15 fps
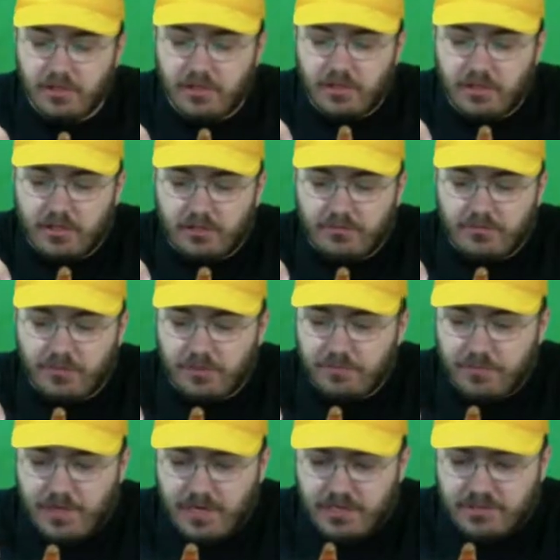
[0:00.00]
it's full
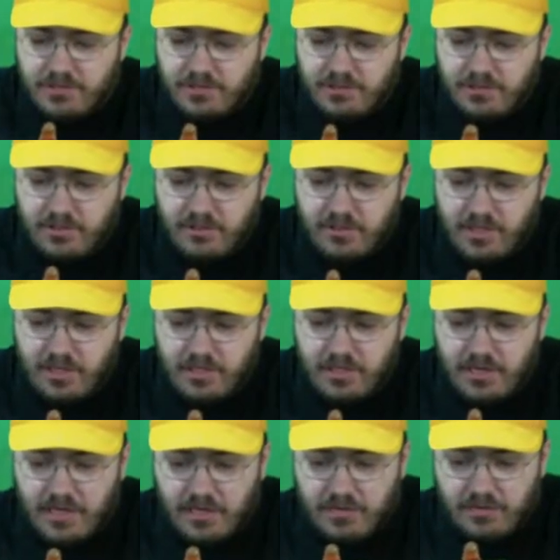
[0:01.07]
of boxes that you gotta
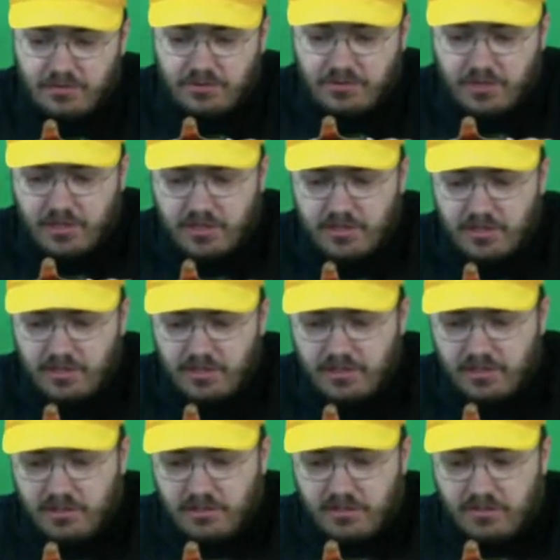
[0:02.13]
get out of the truck.
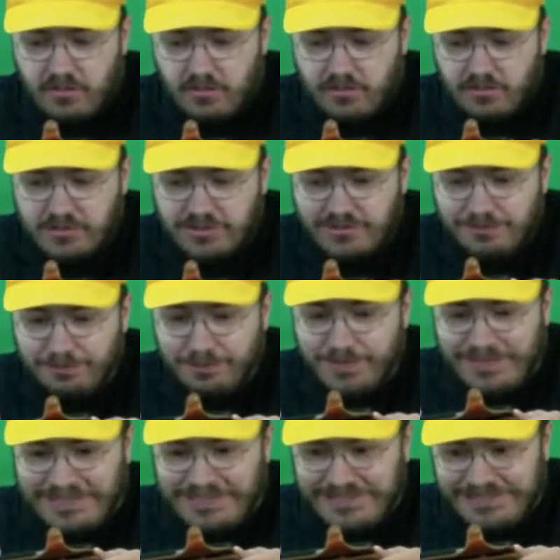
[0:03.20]
You go,
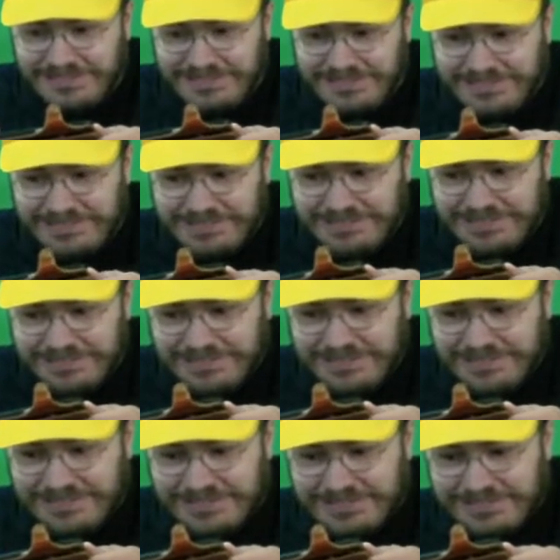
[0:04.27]
boxes!
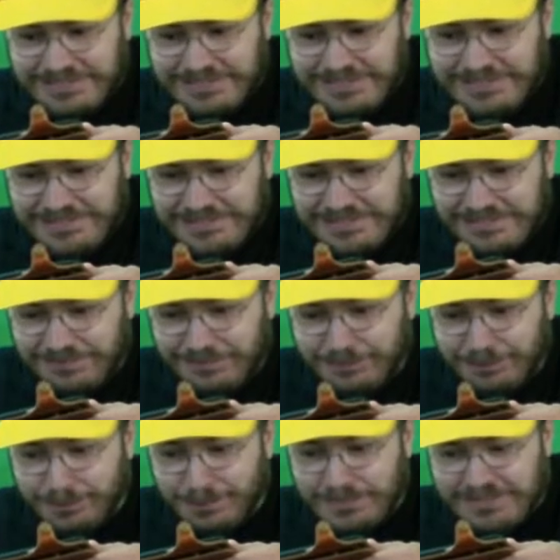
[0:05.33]
I love
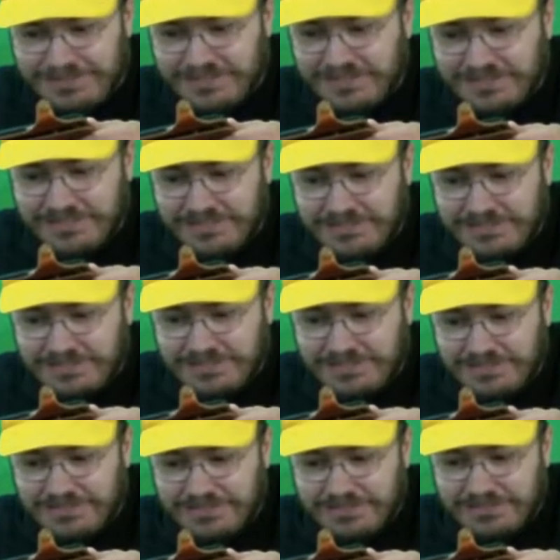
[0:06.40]

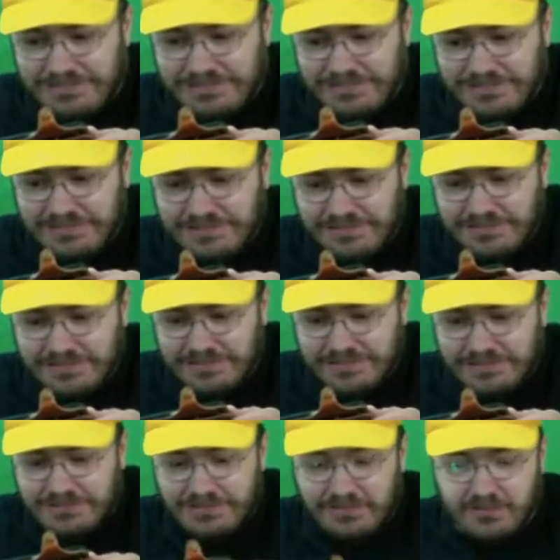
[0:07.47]
boxes!
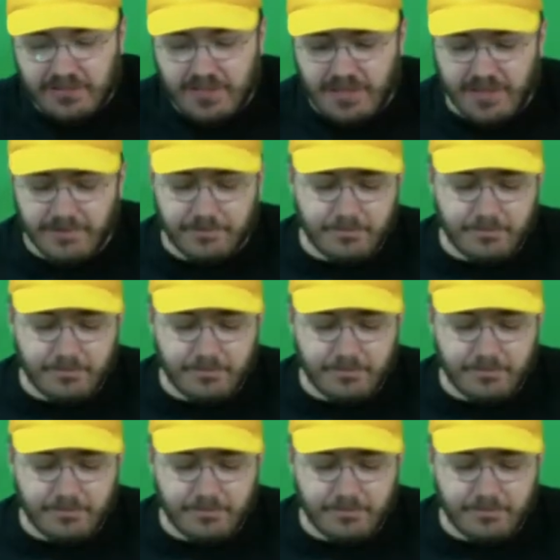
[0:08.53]
Okay.